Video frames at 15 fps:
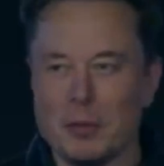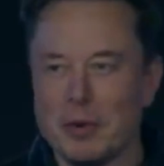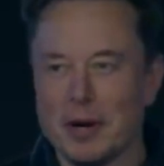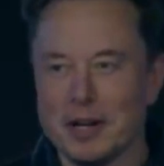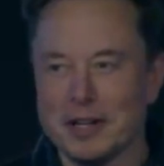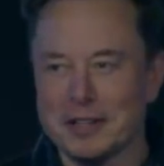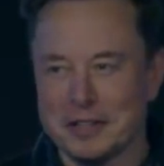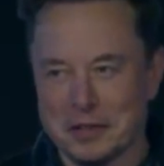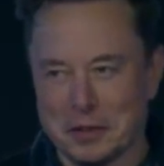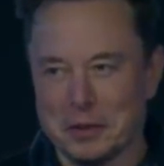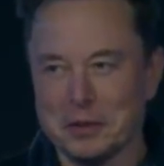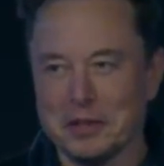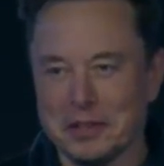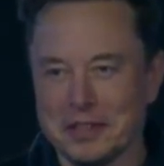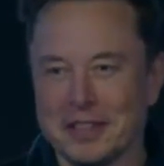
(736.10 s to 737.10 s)
If you think you
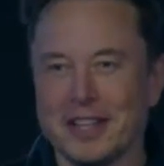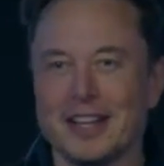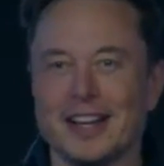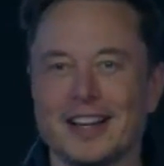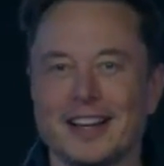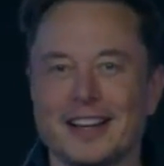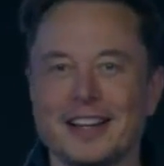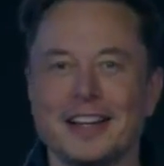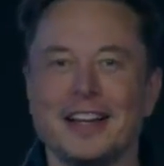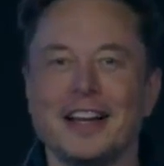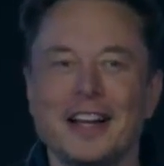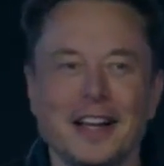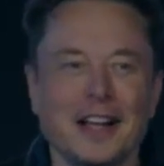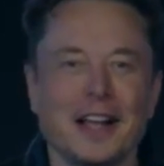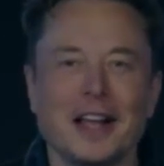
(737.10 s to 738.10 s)
might be innocent just
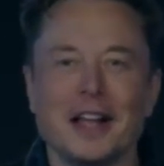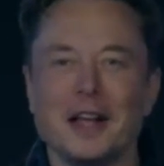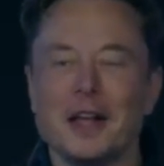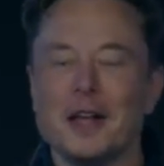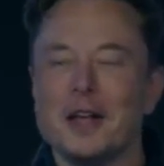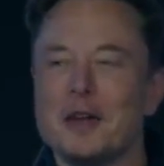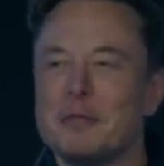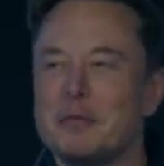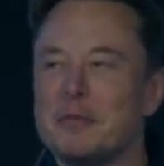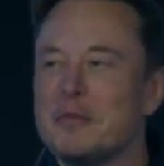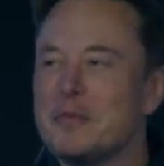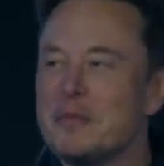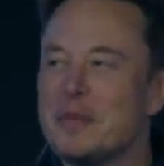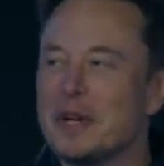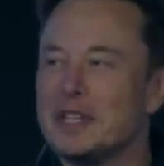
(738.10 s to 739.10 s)
because you're not
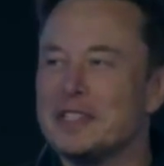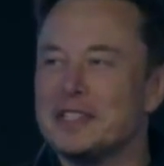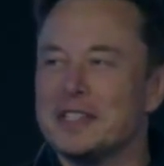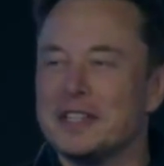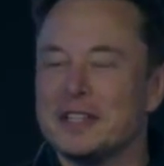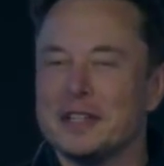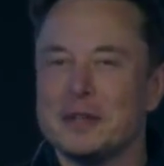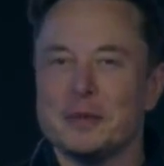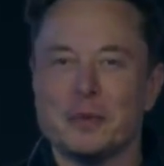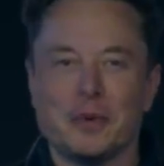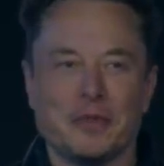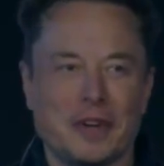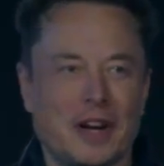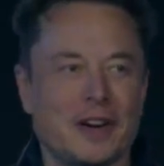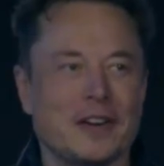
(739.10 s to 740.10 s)
directly committing these
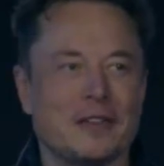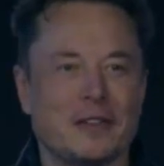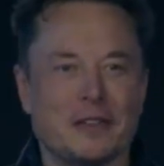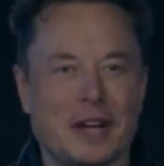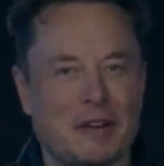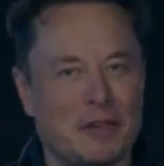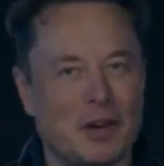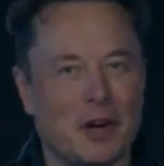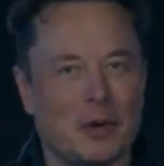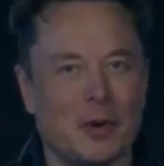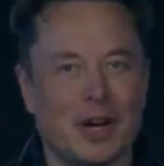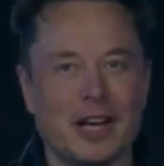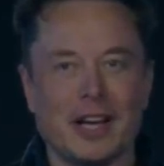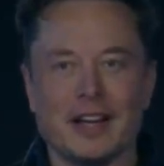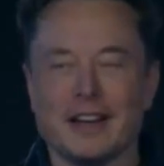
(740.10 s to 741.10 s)
wrongful acts, think
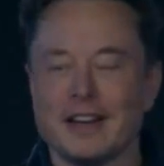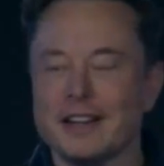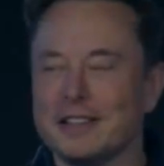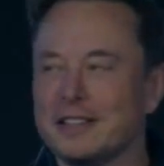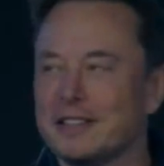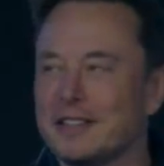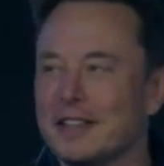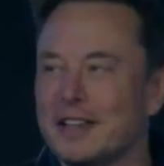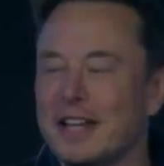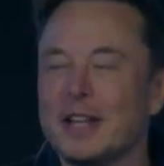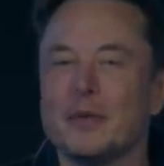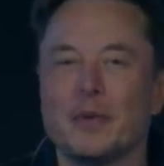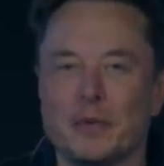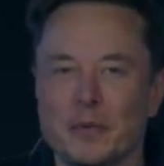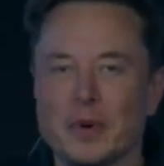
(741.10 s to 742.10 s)
again.
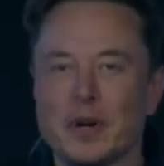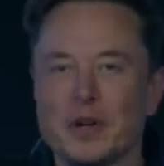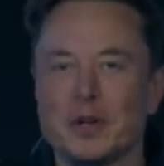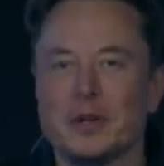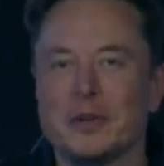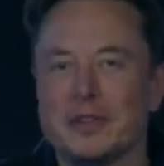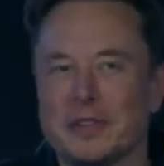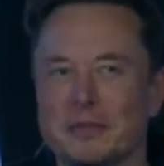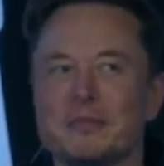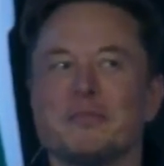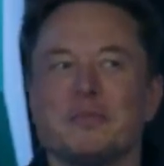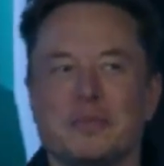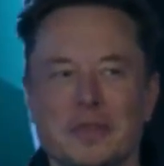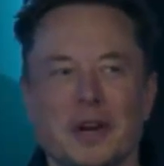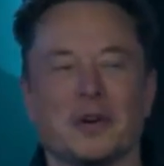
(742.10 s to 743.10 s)
Tesla will almost
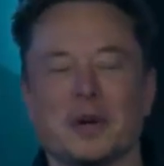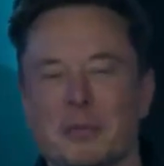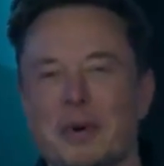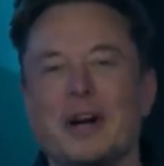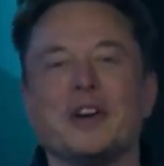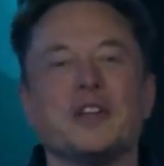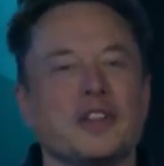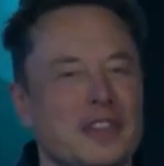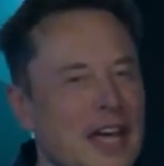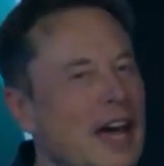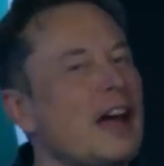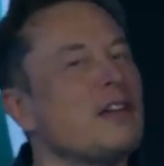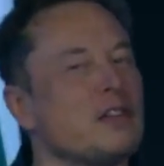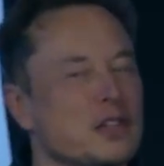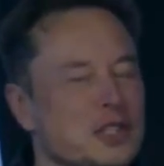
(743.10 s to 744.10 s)
certainly require
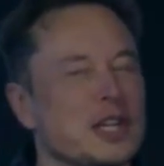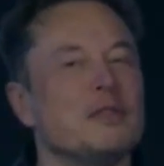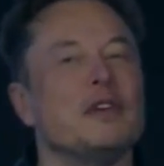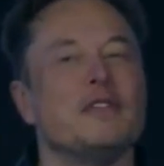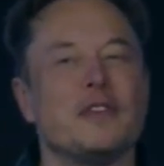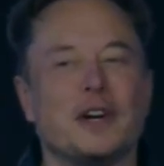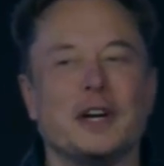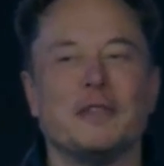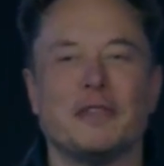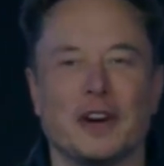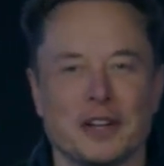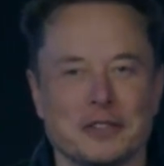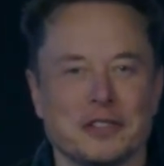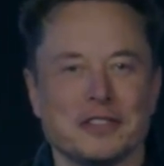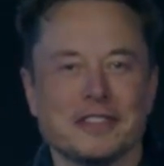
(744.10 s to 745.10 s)
customers to take full
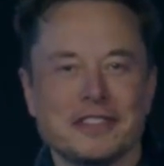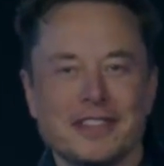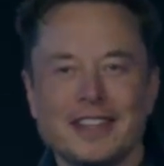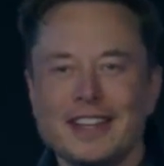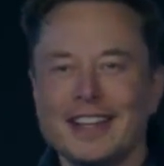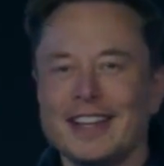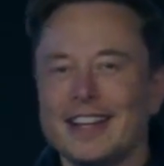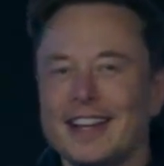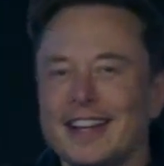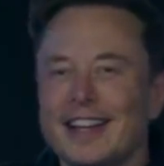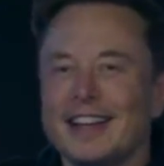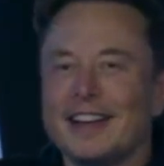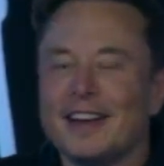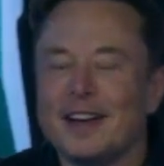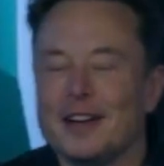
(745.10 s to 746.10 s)
responsibility
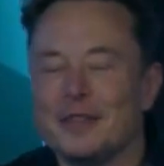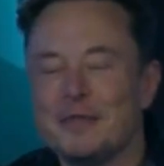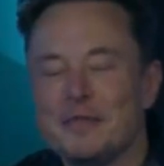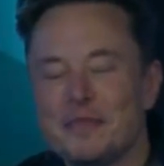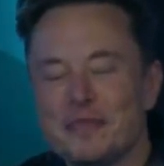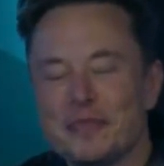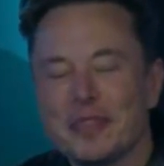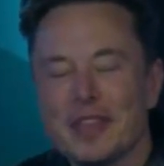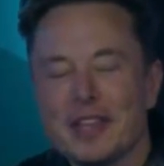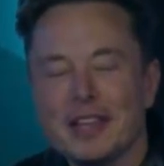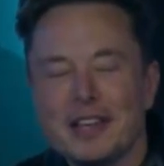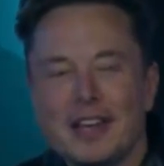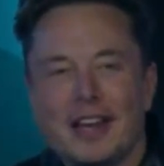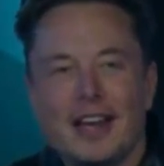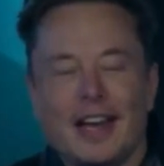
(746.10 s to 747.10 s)
for any misuse
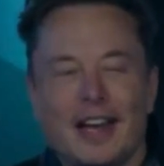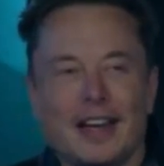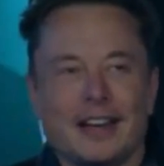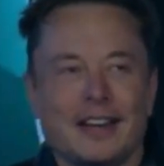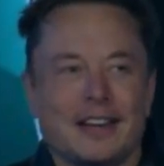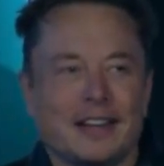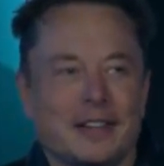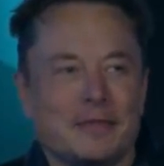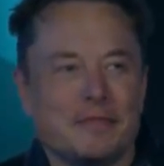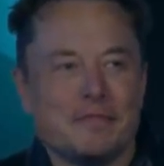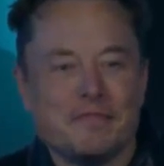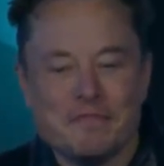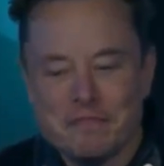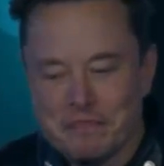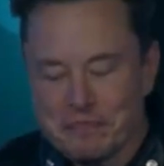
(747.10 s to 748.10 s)
of Optimus that can
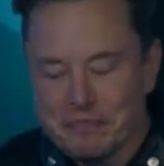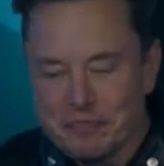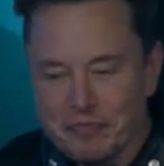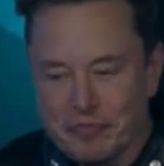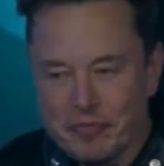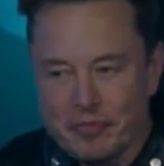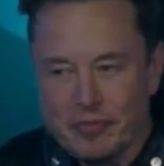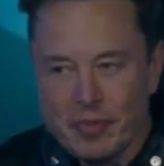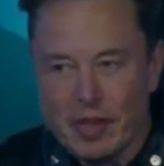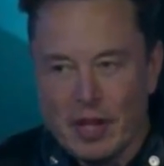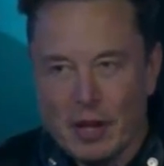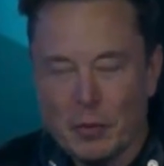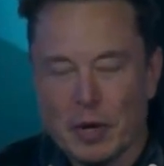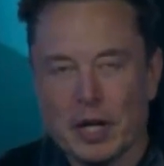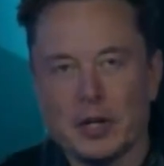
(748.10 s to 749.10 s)
cause harm.
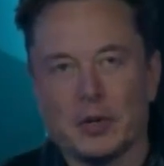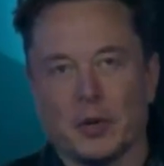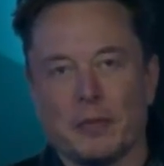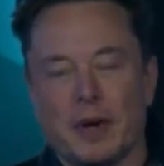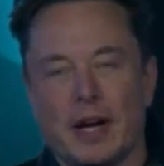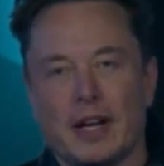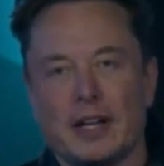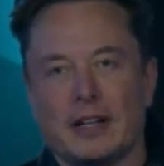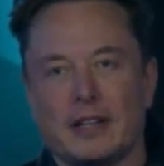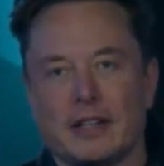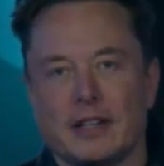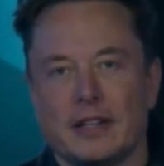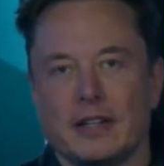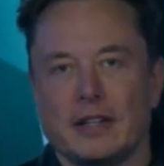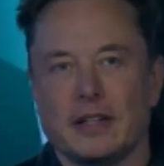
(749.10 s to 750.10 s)
This could be
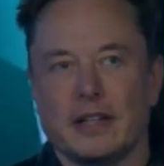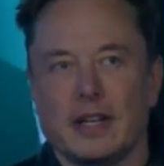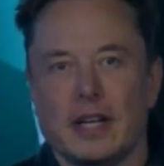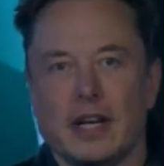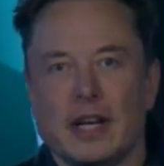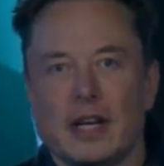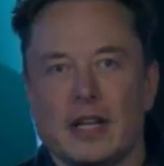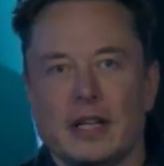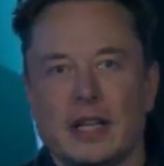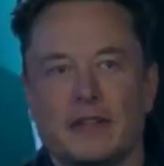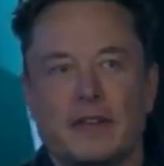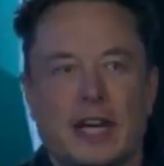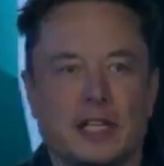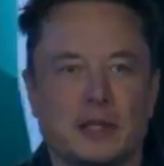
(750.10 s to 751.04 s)
stipulated in the purchase agreement.